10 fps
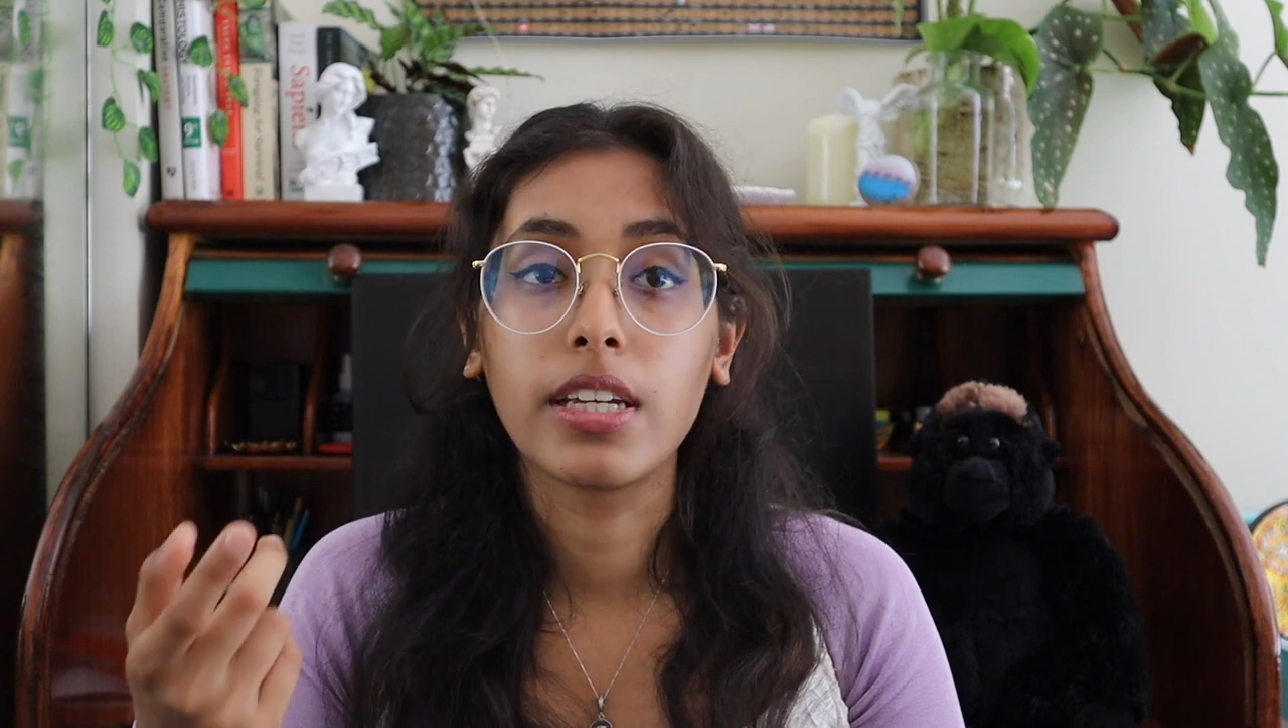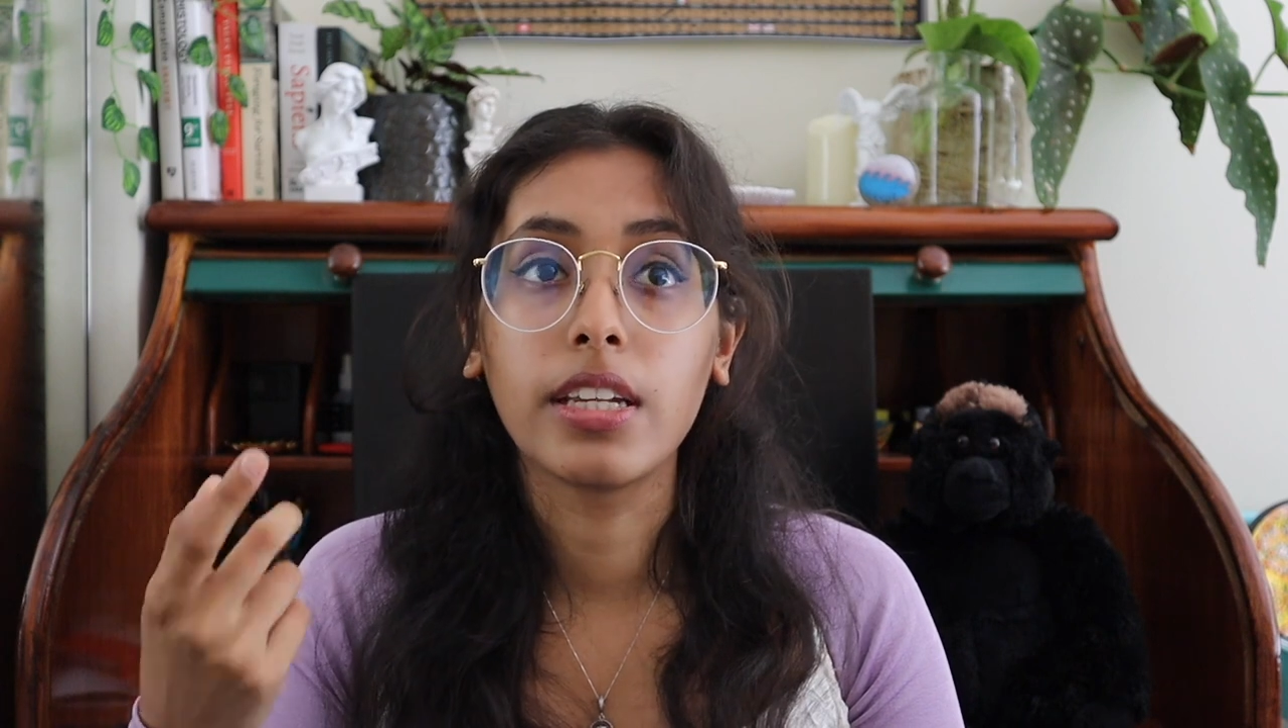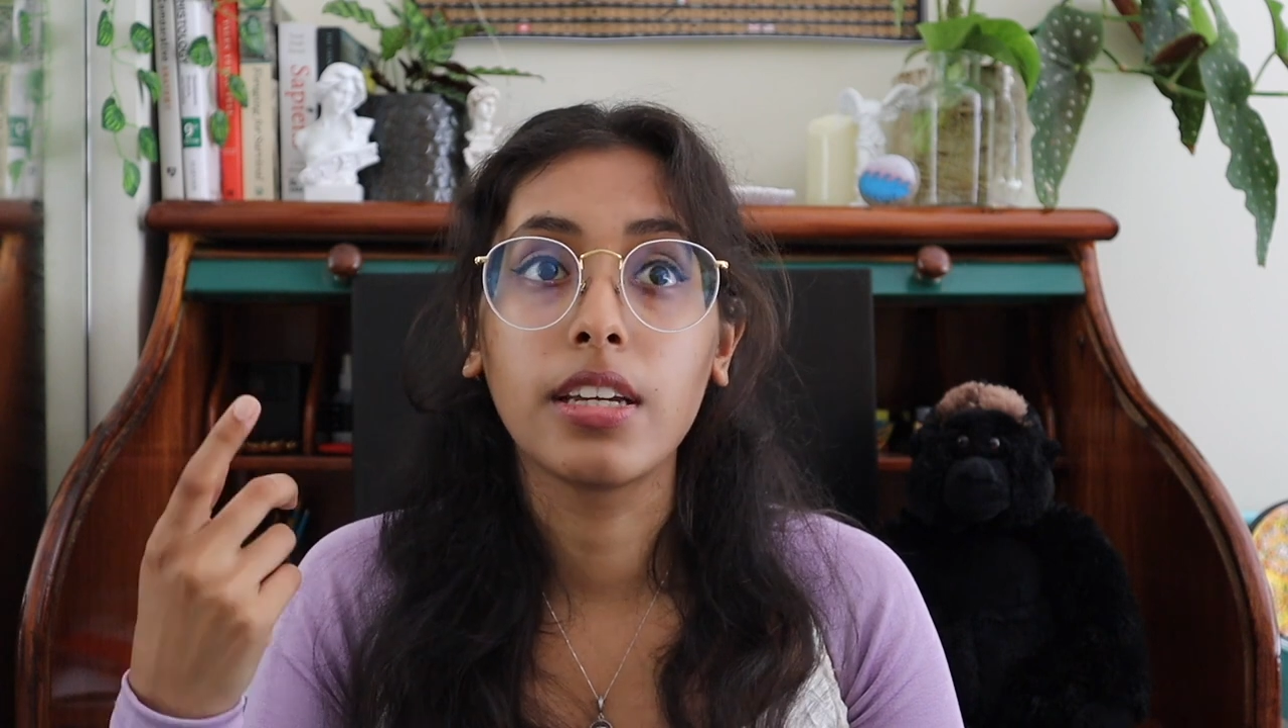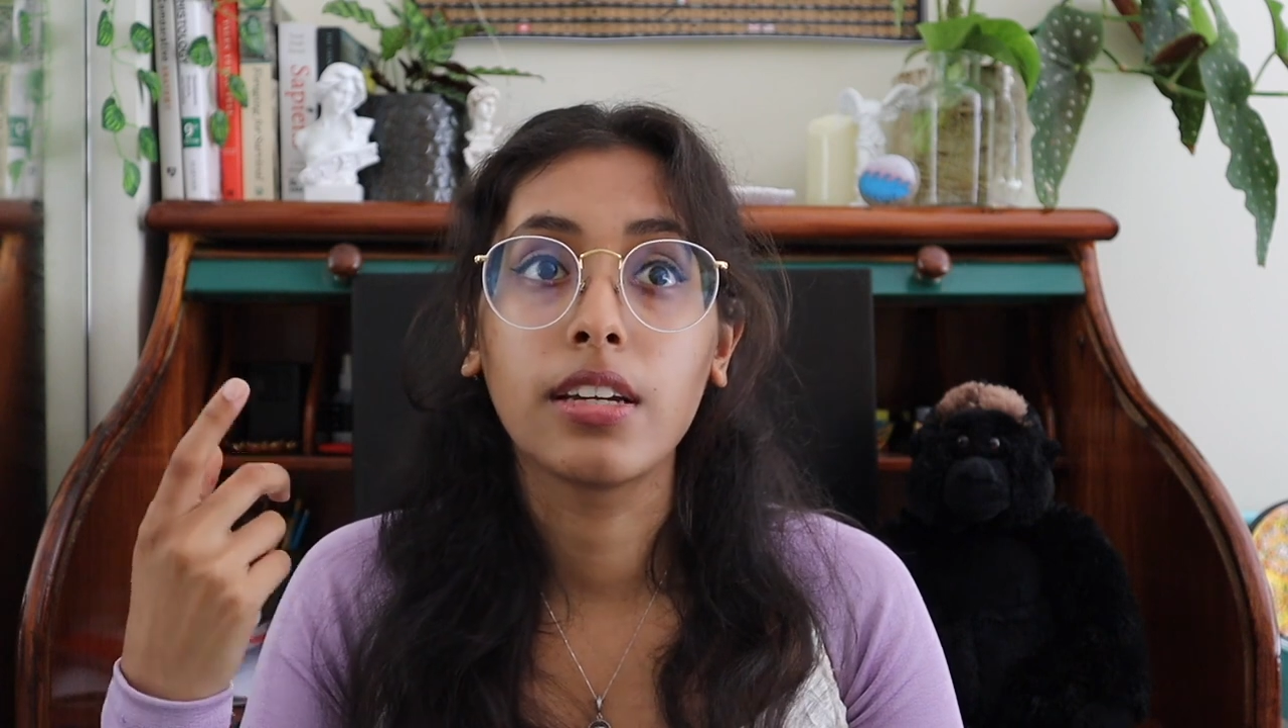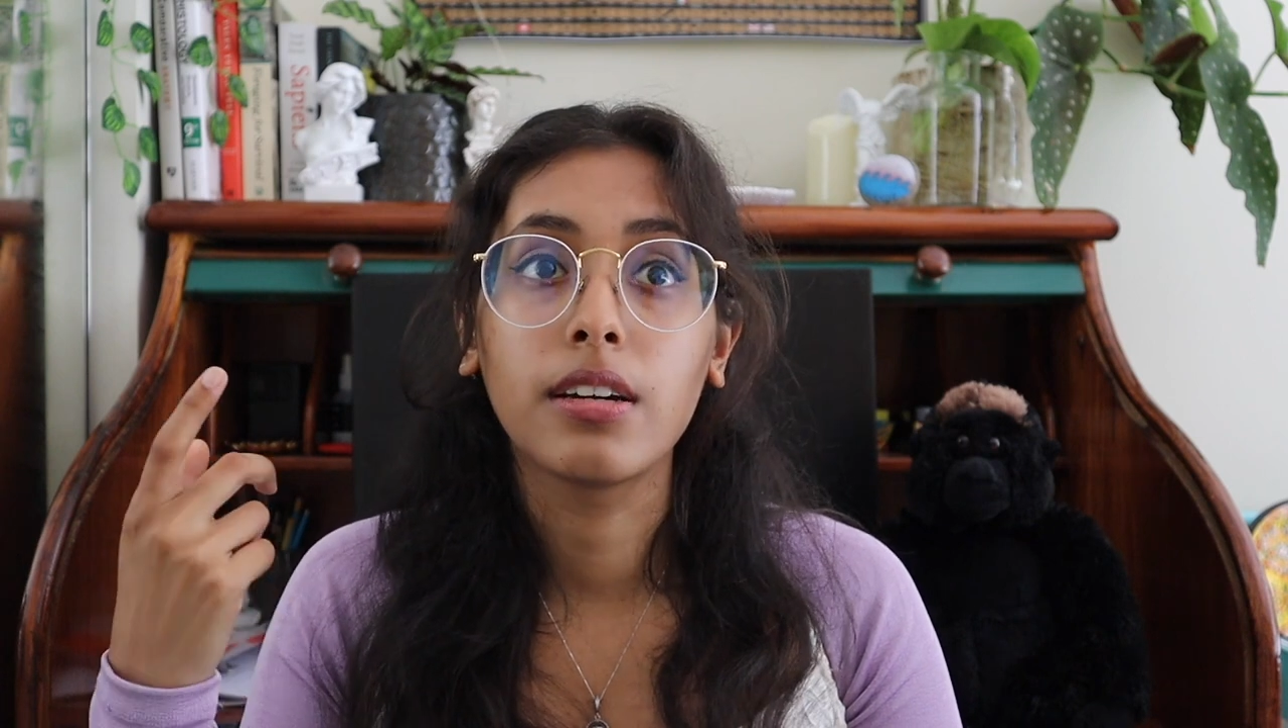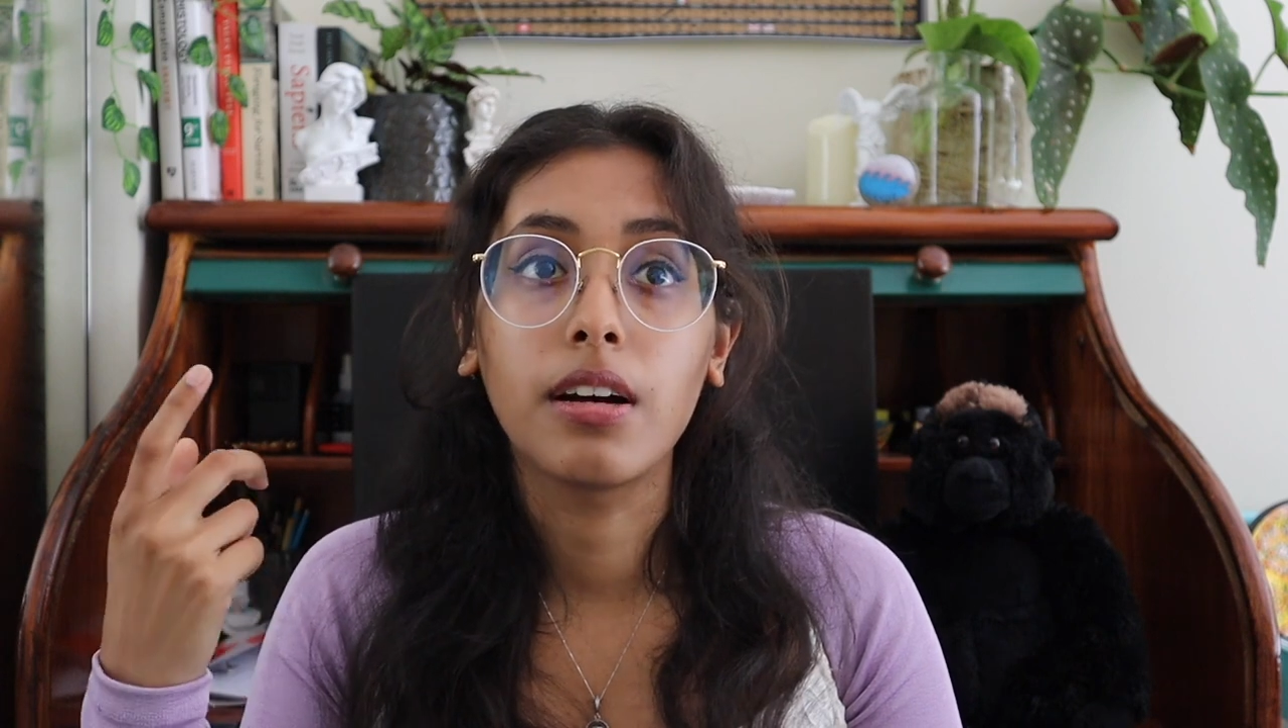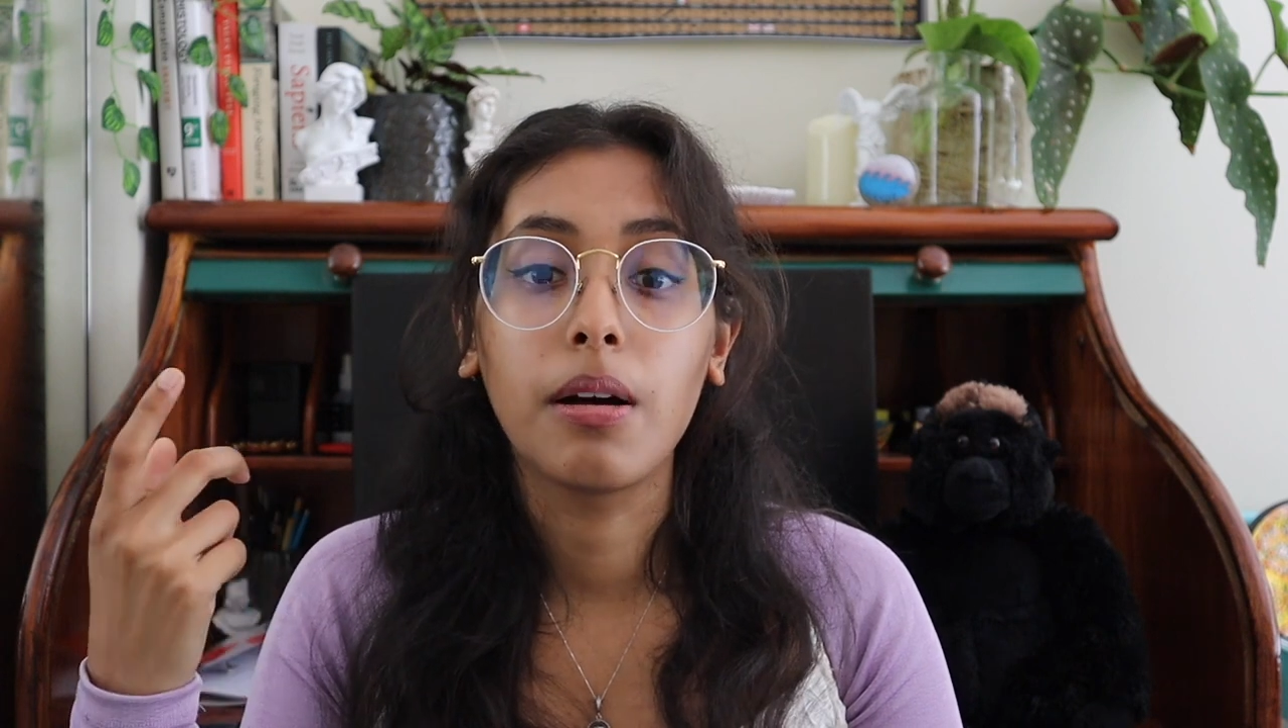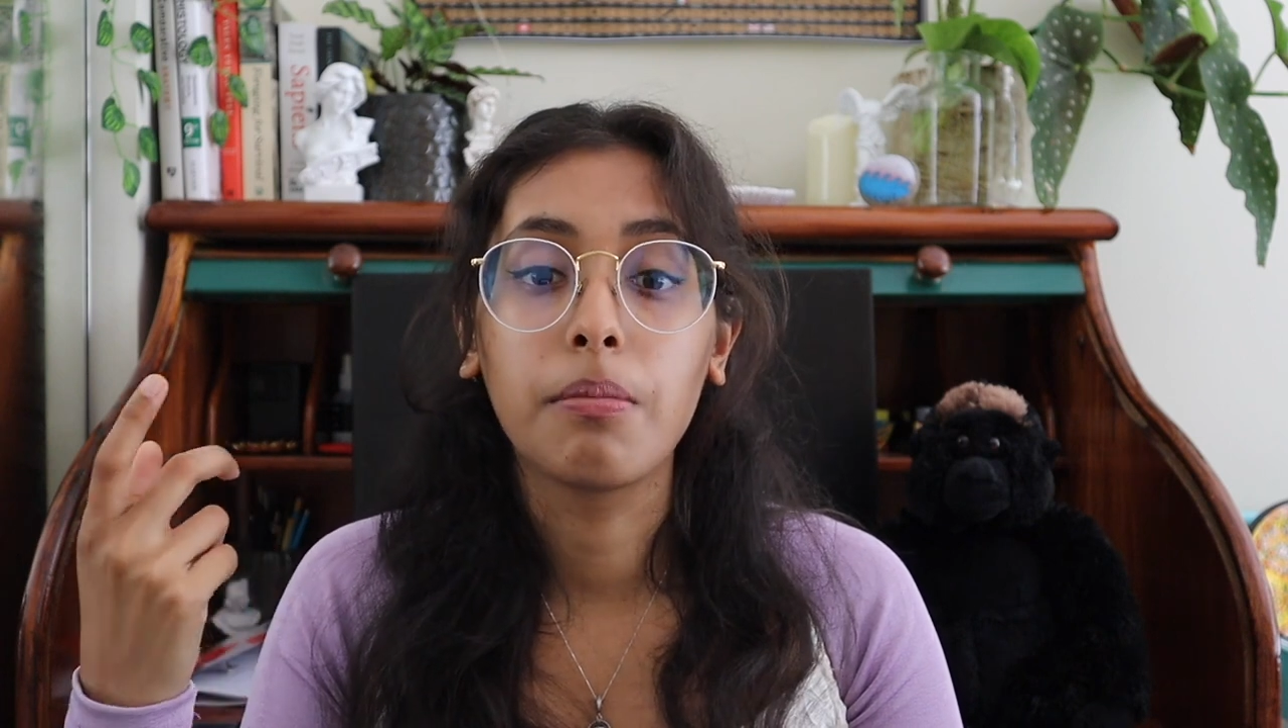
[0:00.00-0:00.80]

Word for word: eating a